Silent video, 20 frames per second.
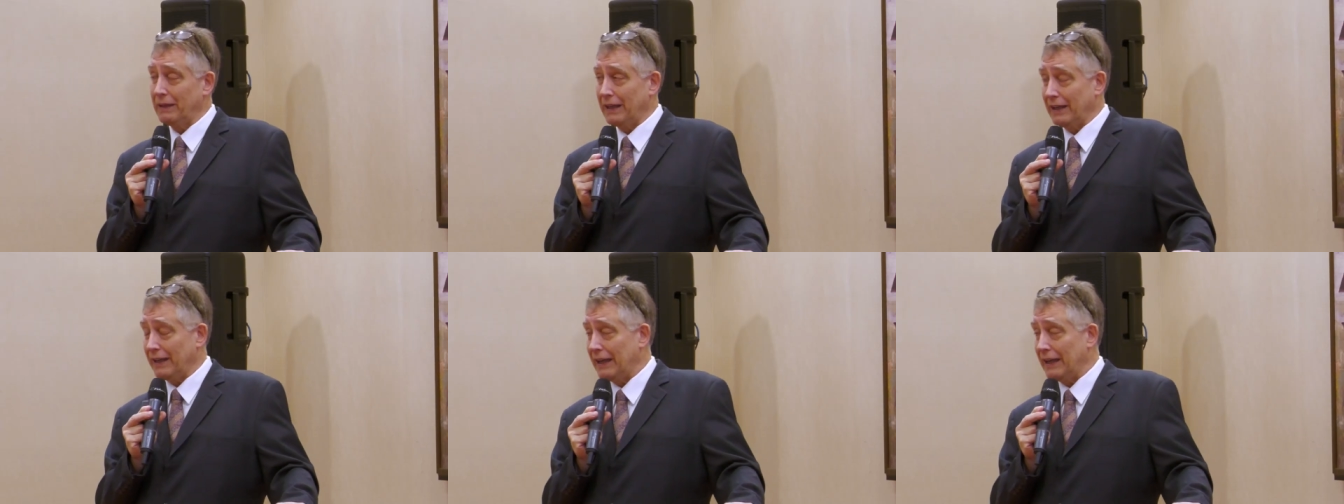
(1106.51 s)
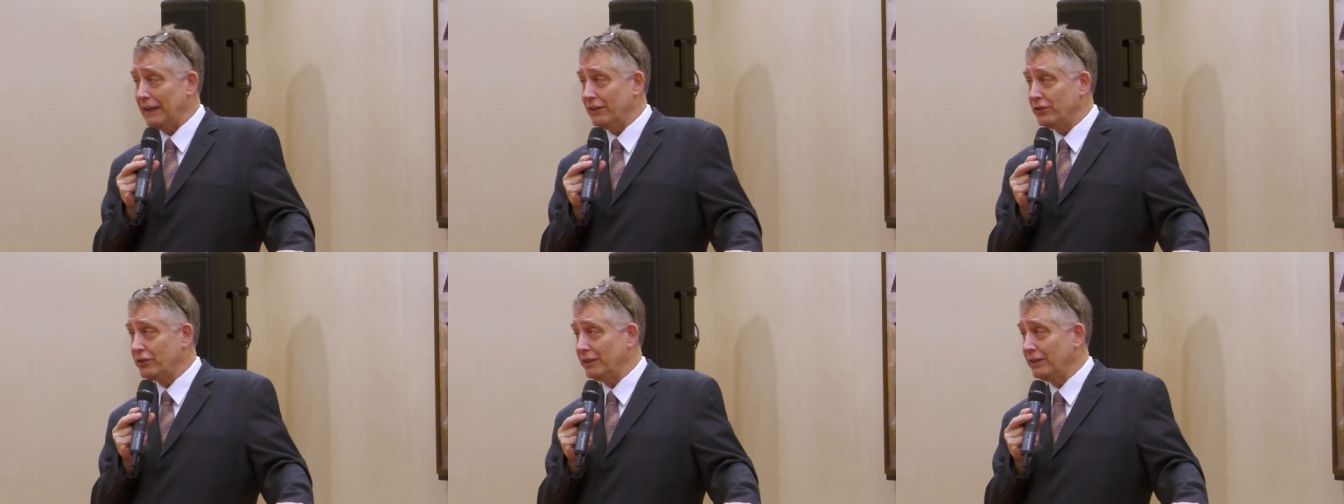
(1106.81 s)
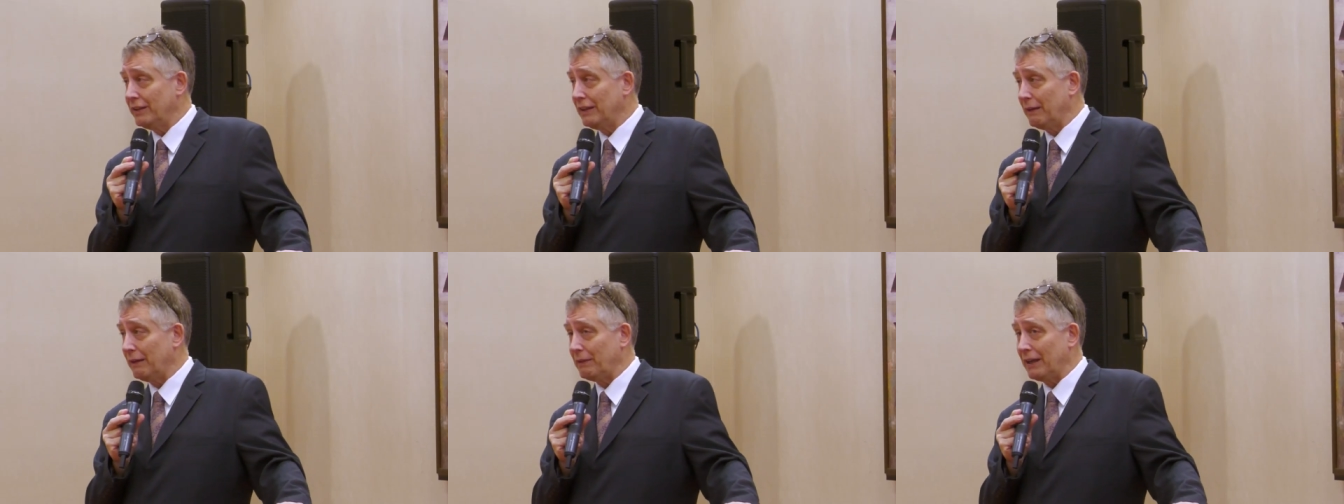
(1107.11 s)
the
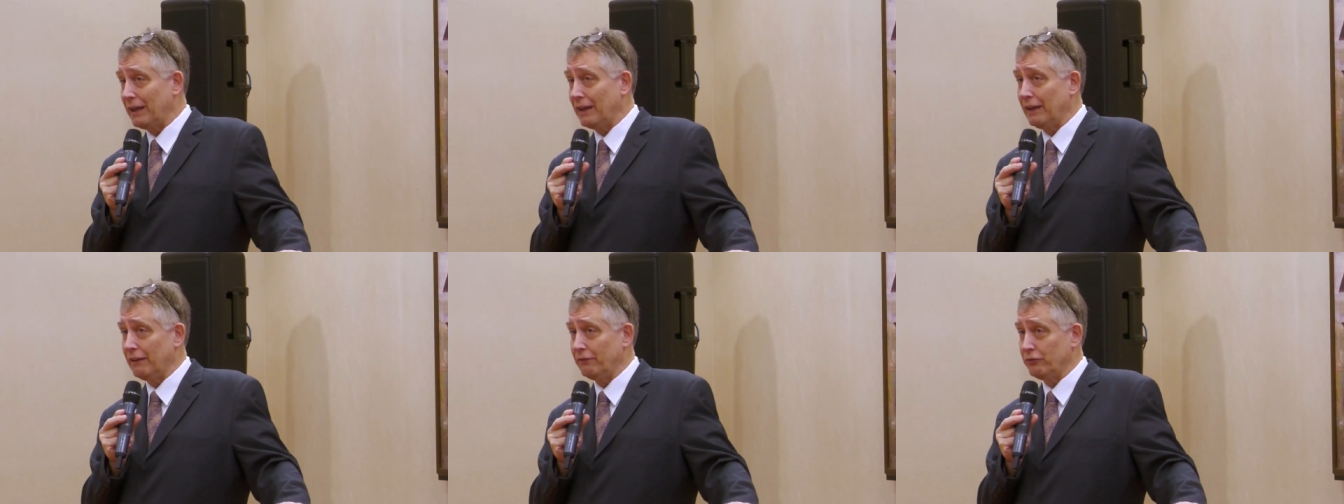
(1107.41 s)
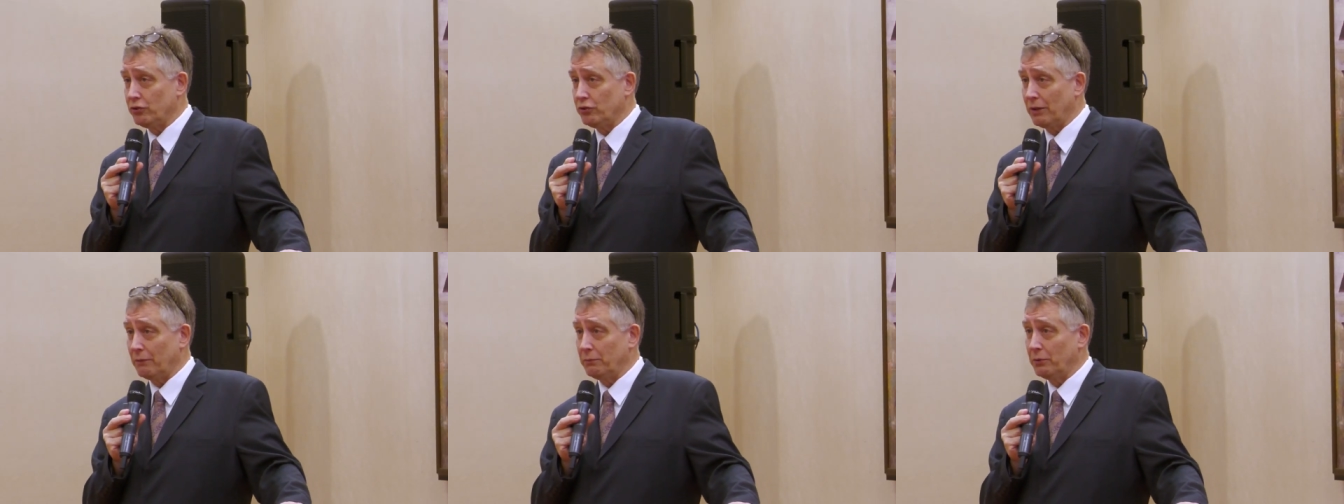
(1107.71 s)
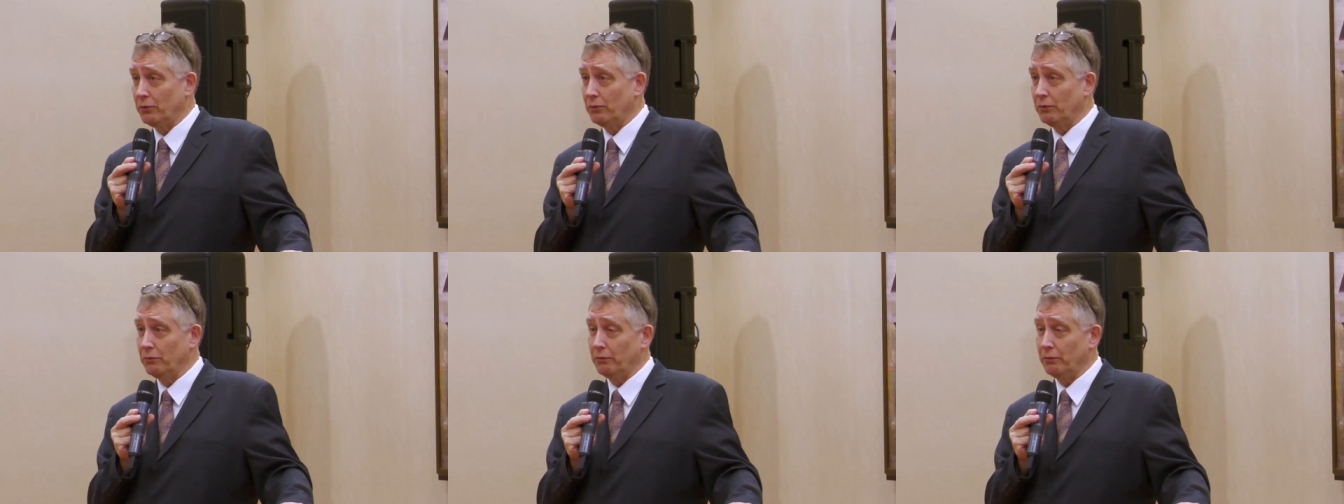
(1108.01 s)
medication, they may have
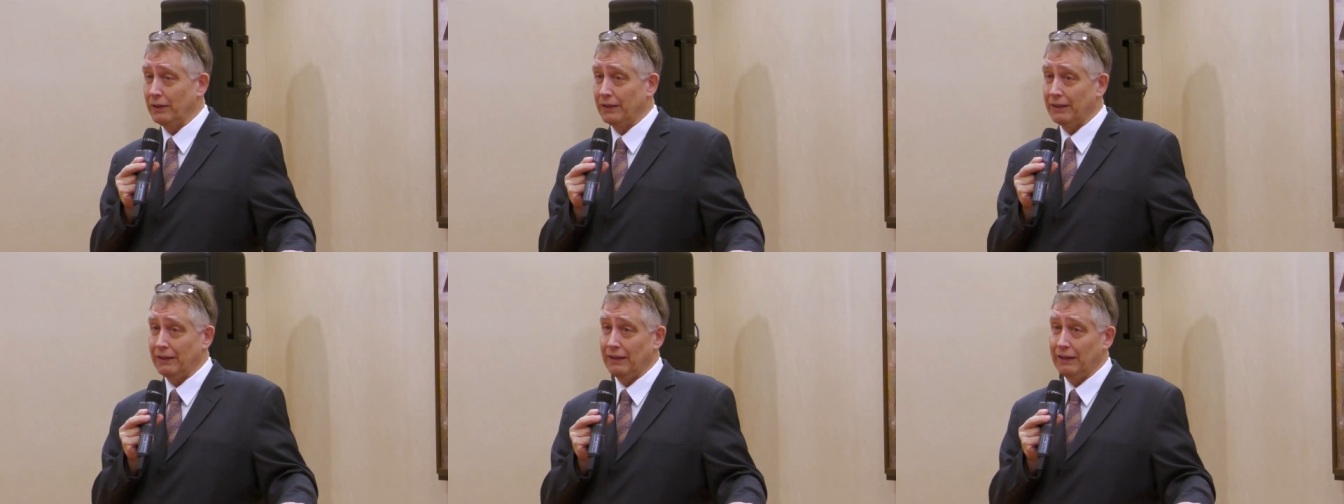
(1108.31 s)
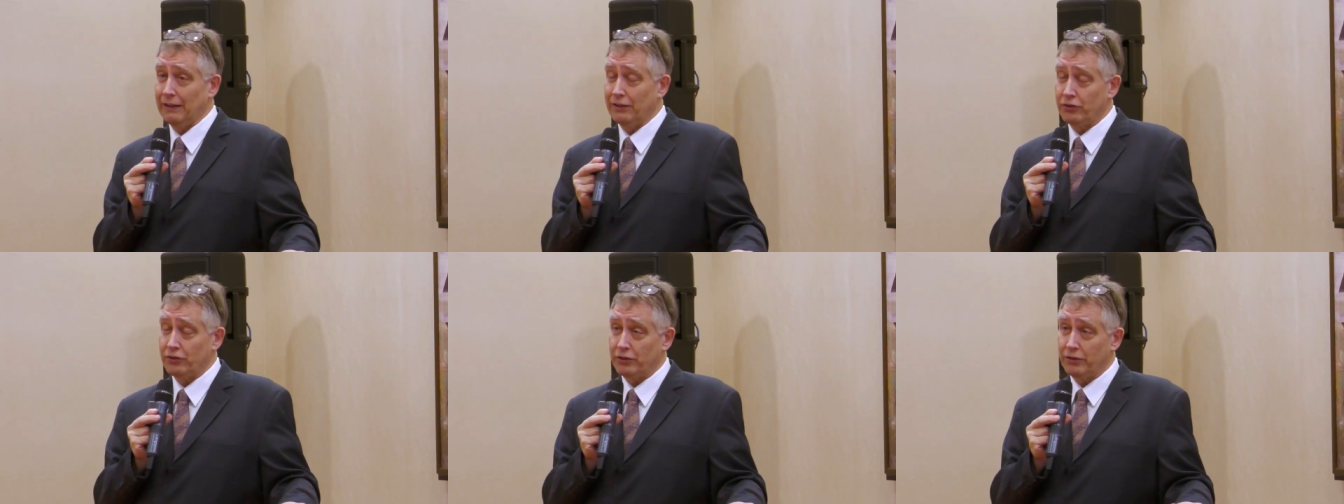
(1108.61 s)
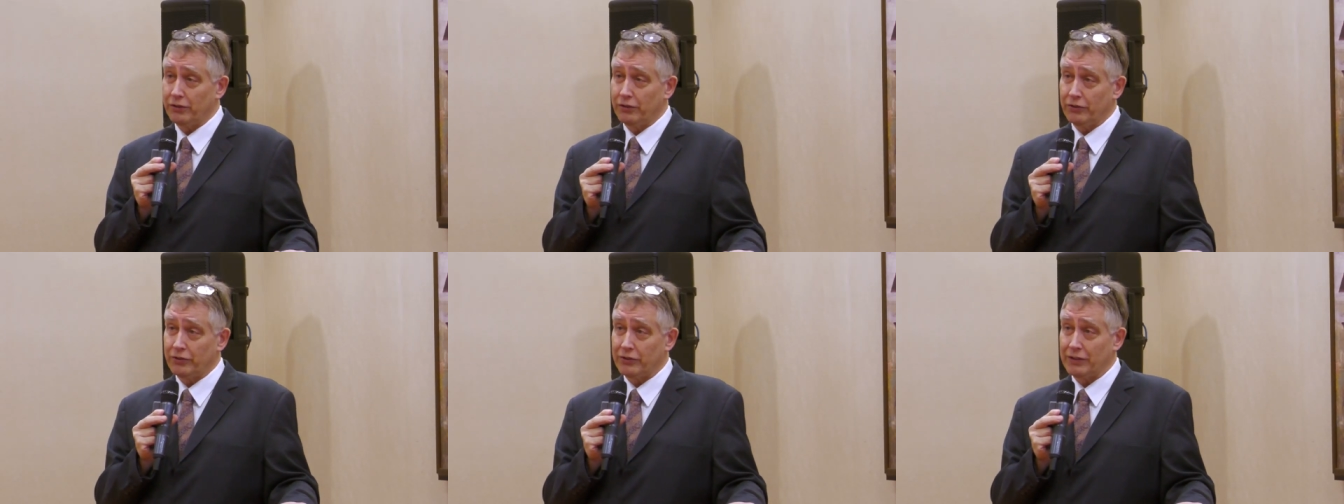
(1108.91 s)
trouble with the
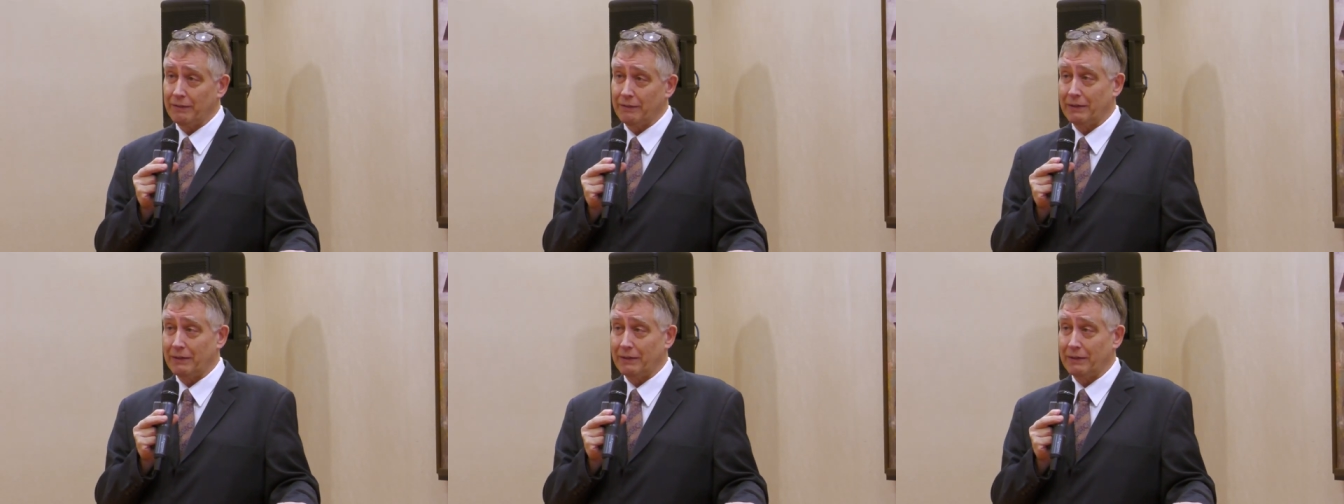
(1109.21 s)
insurers,